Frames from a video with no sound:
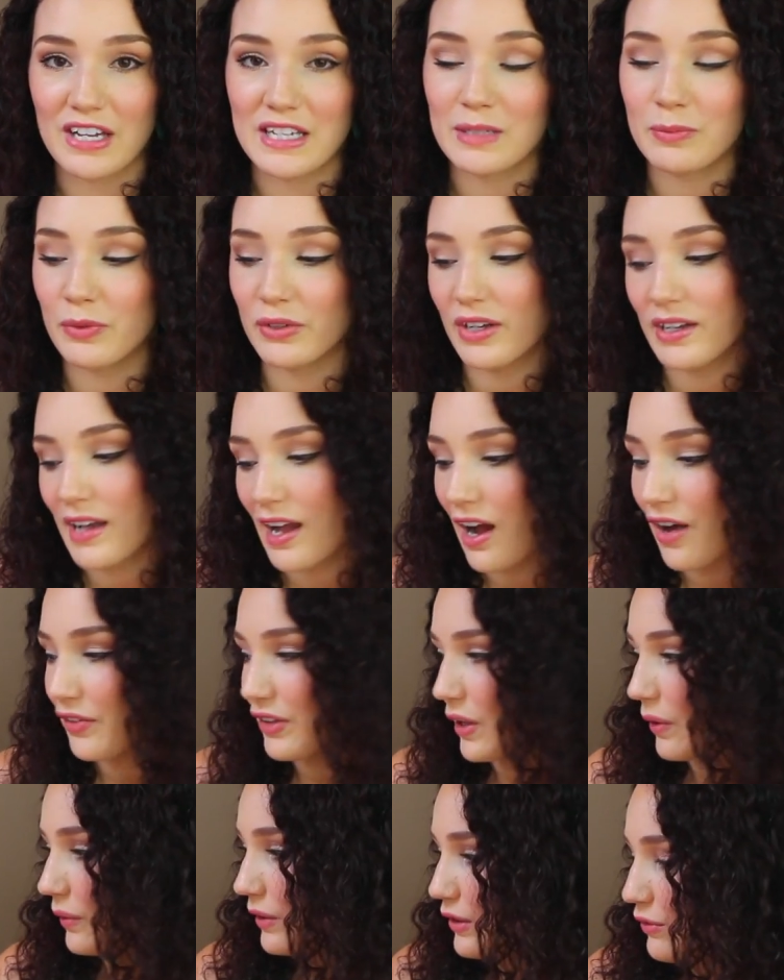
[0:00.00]
Facebook account.
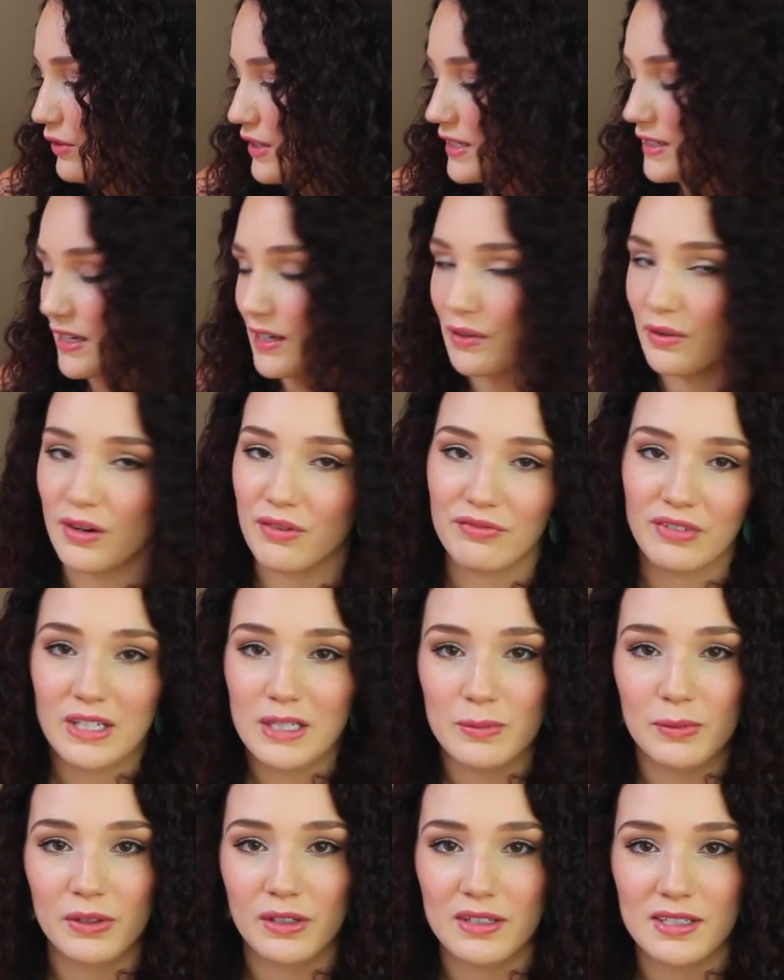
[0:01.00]
The only reason I go on
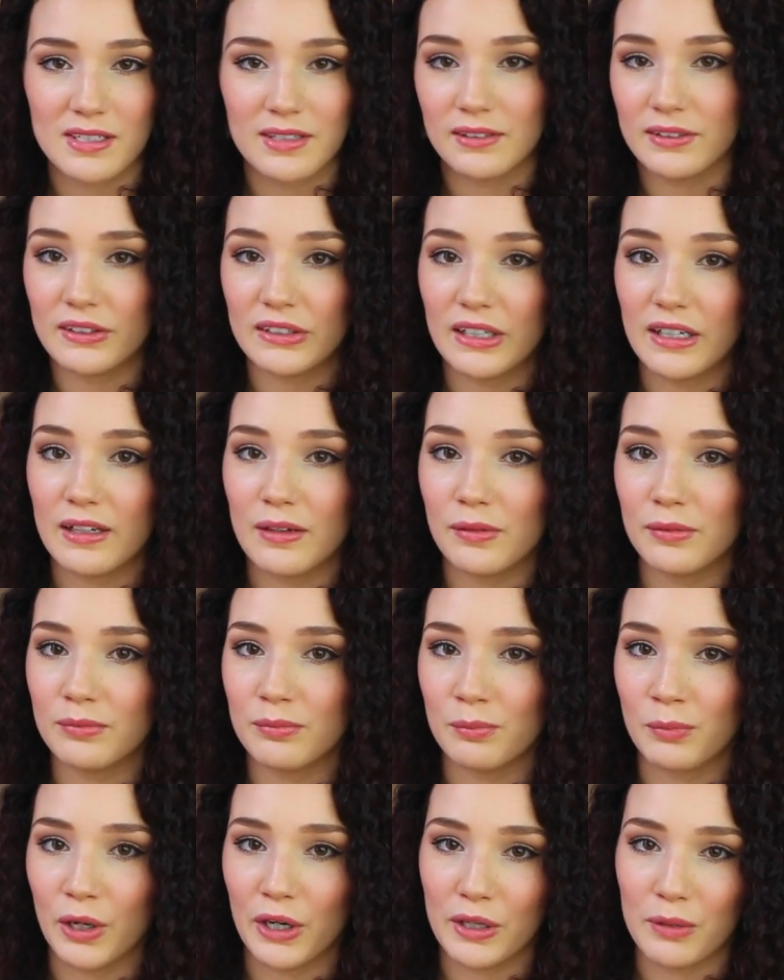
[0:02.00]
Facebook is to look at
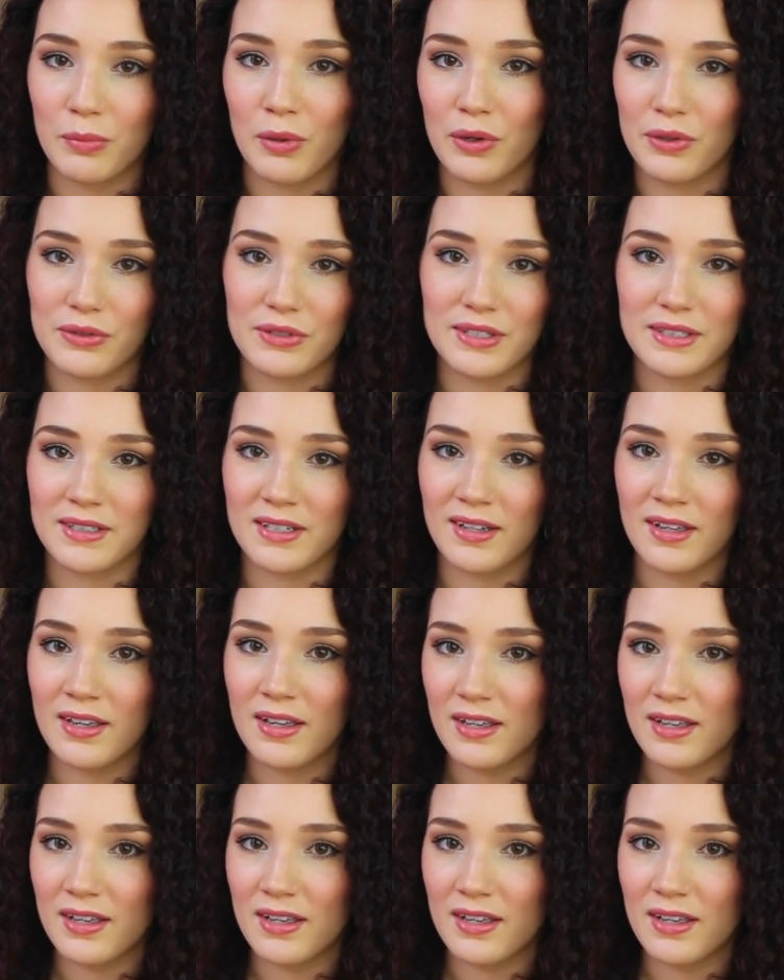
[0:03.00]
Bark Post